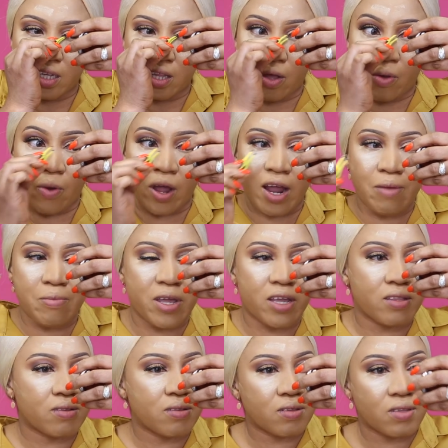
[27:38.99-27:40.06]
You know what I
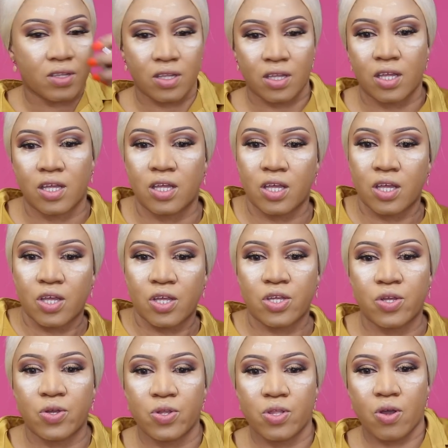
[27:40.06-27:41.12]
mean?
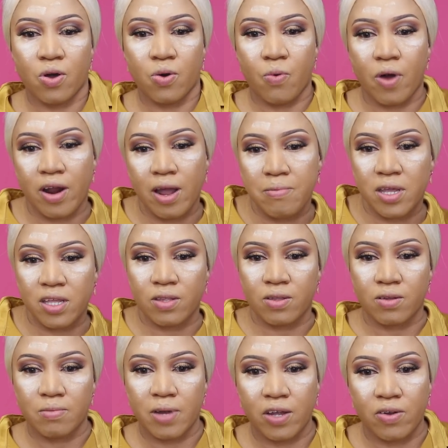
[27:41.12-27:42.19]
You know what I mean.
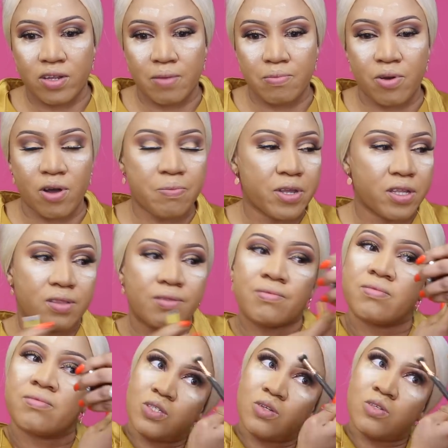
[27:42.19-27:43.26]
Oh my God, I'm popping.
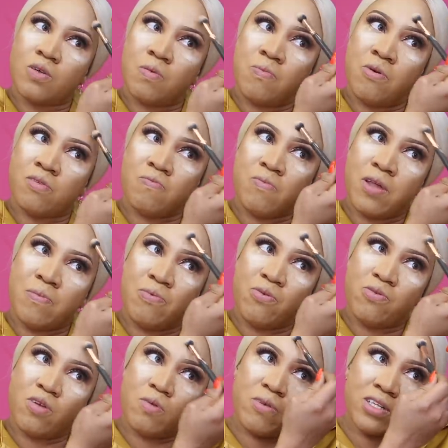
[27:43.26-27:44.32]
So support
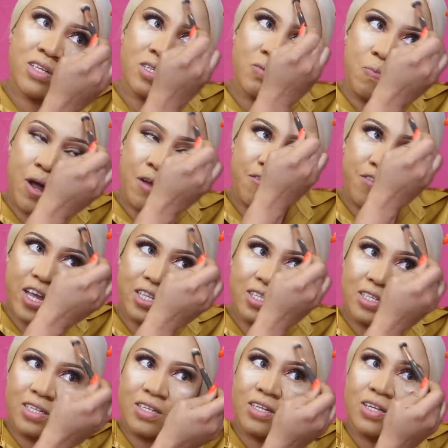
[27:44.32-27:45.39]
people. Nobody is
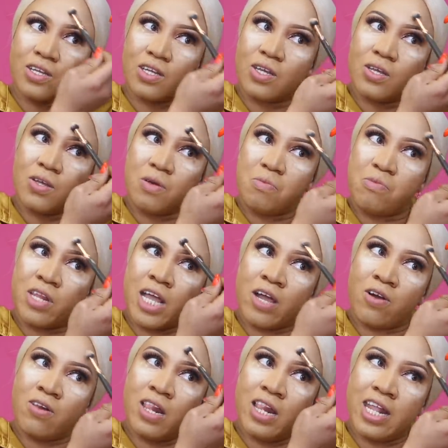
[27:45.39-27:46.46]
perfect. But
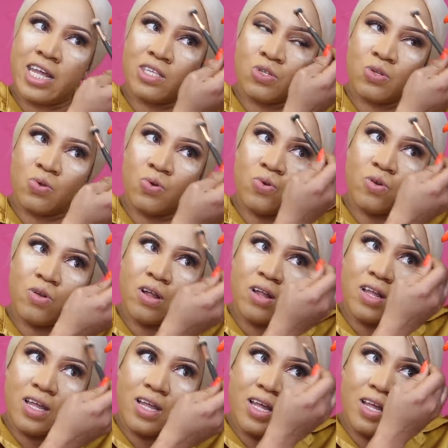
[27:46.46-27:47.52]
like a little
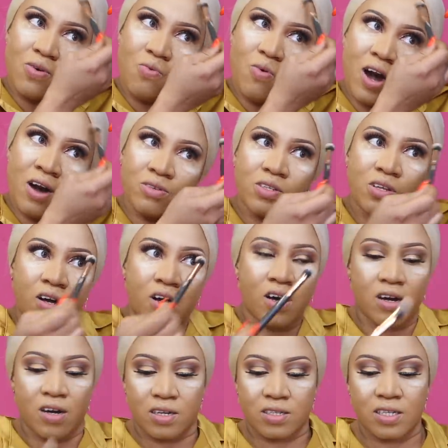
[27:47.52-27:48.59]
well
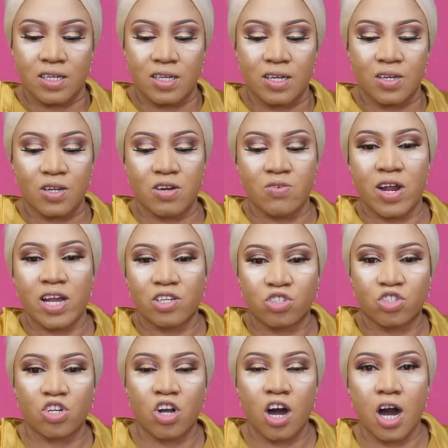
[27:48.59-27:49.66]
done,
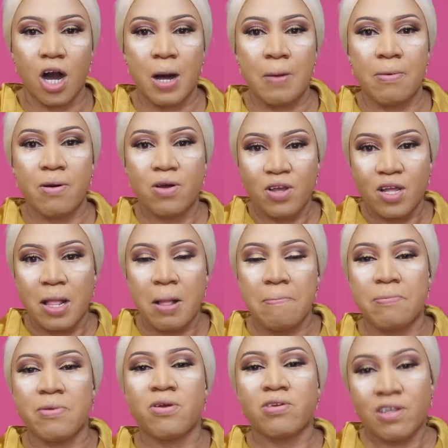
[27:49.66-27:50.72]
great job,
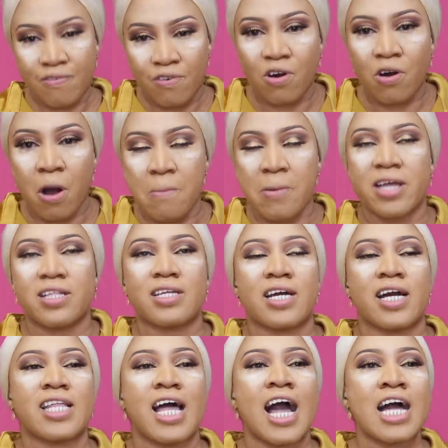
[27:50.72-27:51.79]
beautiful
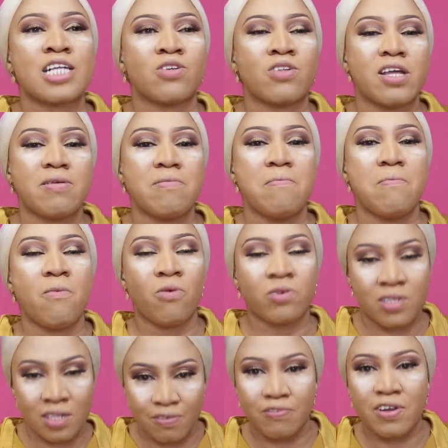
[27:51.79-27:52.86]
comment can actually
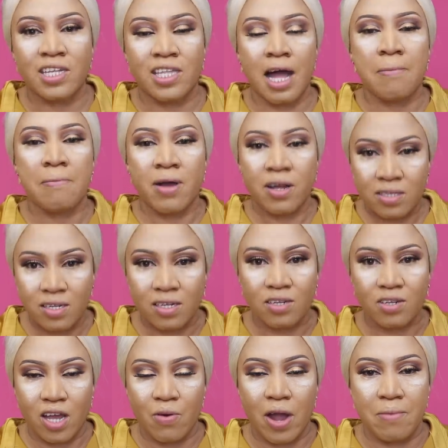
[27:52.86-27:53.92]
motivate that
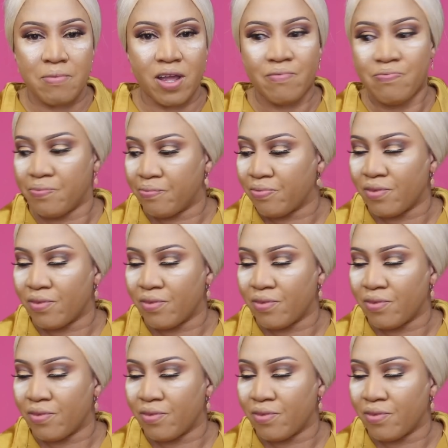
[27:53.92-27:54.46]
person. You get what I mean?